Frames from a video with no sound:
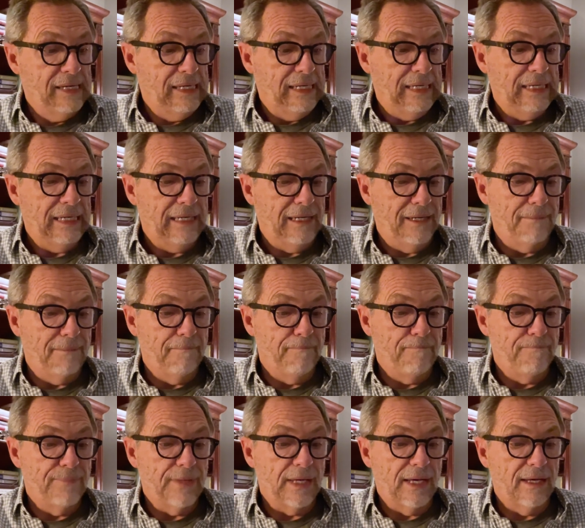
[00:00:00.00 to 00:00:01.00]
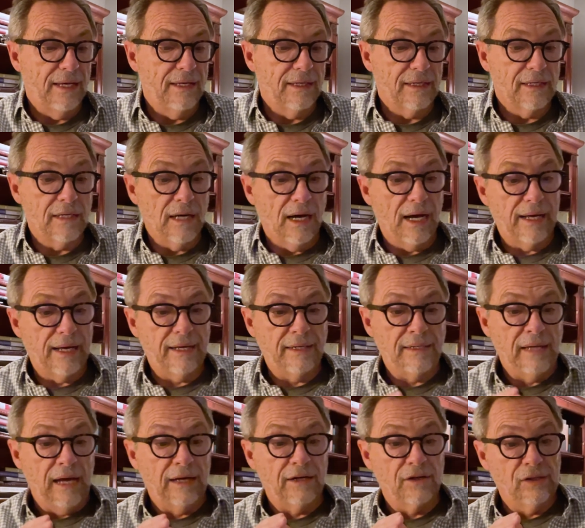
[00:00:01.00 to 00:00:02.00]
God had
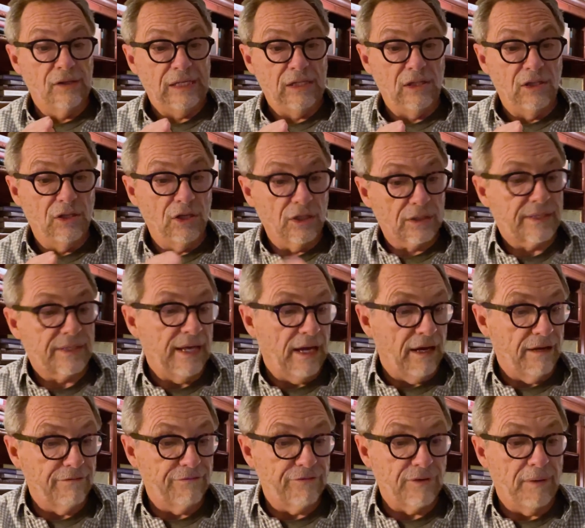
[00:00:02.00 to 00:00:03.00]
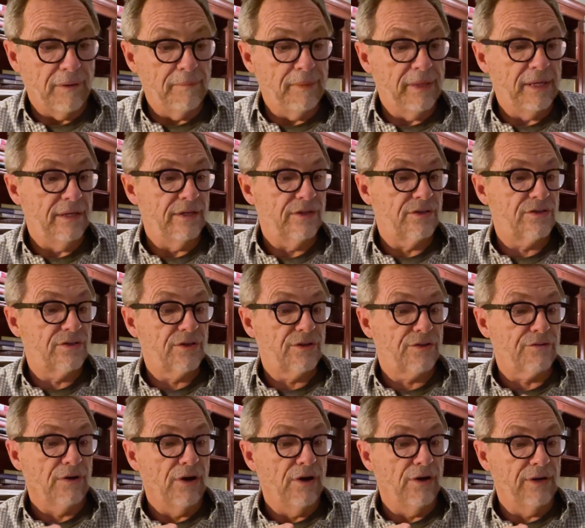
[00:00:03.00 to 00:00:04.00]
not only looked down from his
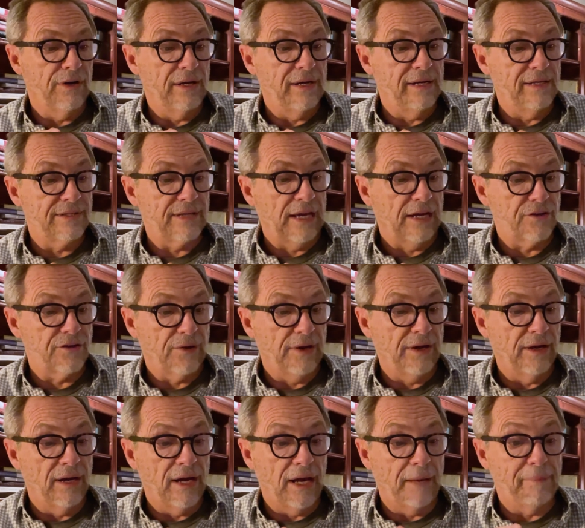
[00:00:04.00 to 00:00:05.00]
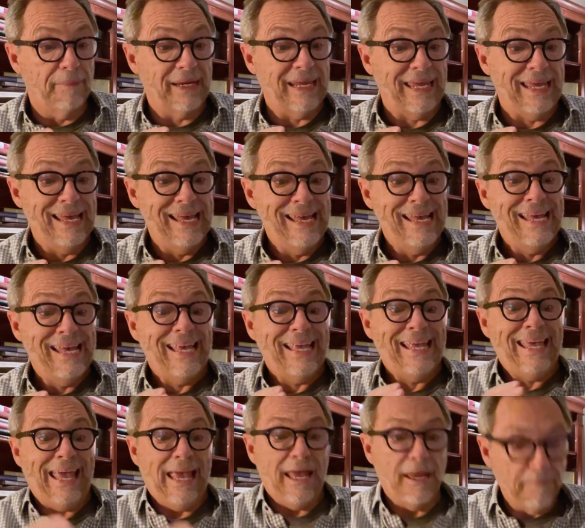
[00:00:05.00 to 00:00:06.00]
throne and his sanctuary on high, but he
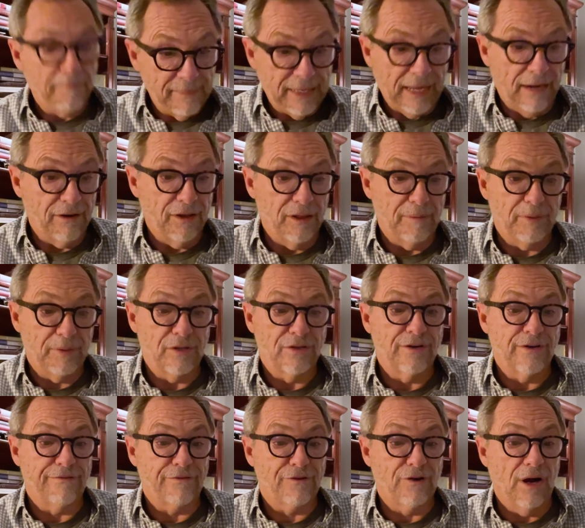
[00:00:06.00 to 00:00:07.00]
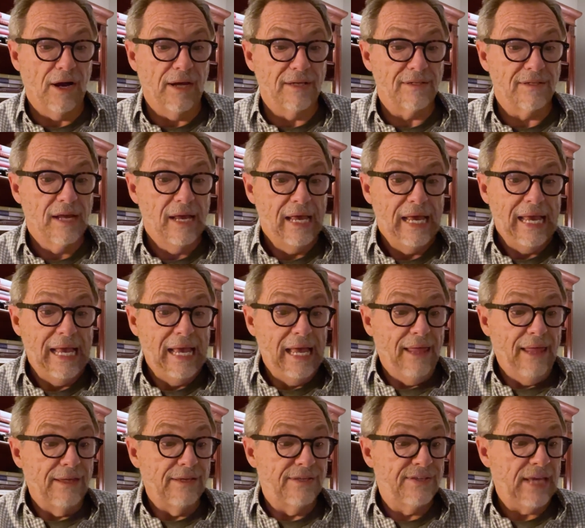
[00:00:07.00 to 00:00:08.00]
came down in the person of Christ.
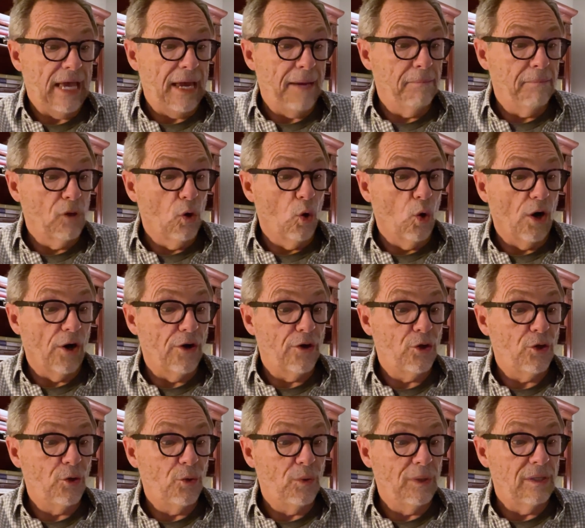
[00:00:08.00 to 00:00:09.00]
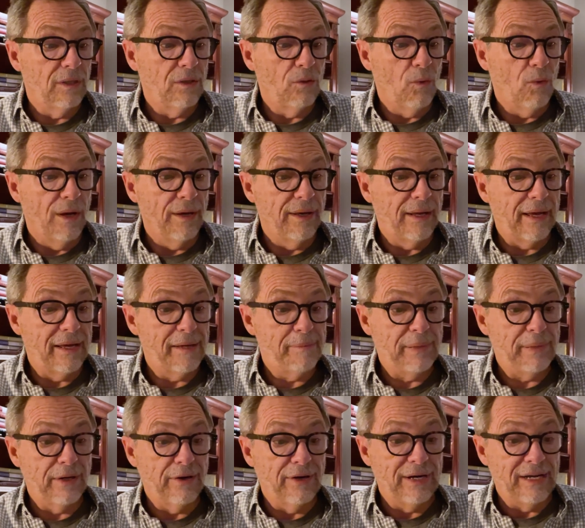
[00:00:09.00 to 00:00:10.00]
The same Lord who will one day
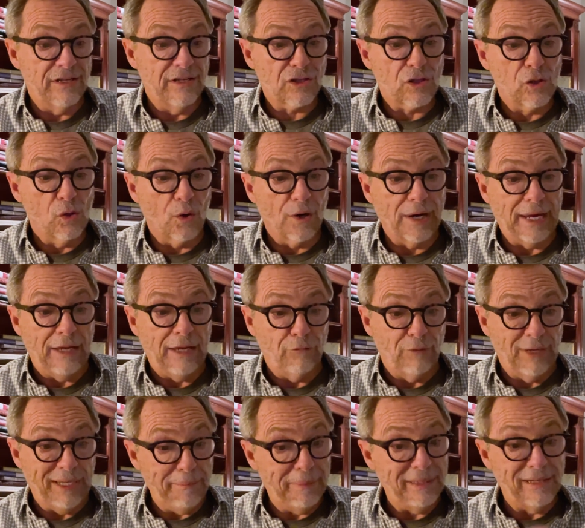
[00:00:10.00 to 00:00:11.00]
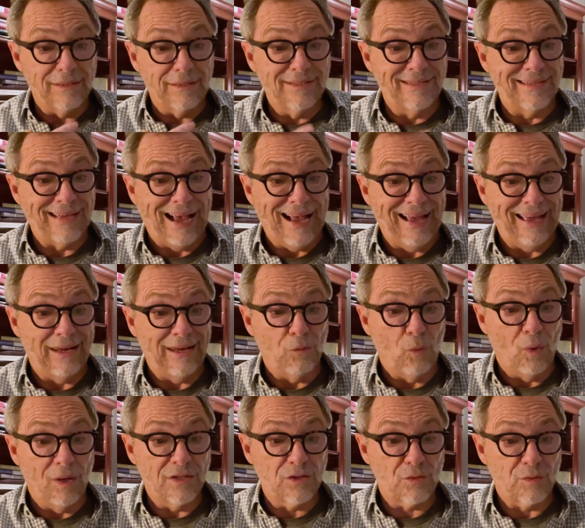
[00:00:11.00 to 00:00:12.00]
appear in his glory and rebuild Zion
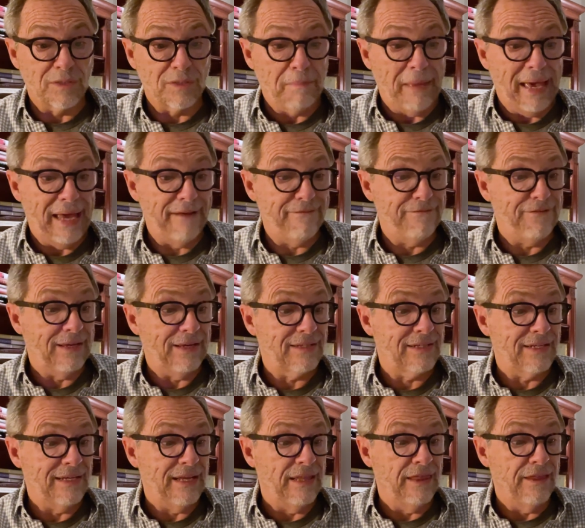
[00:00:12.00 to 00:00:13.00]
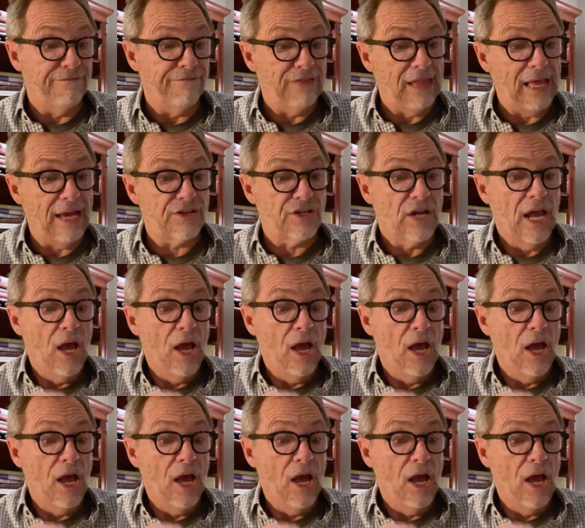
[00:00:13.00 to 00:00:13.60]
once was manifested in the flesh,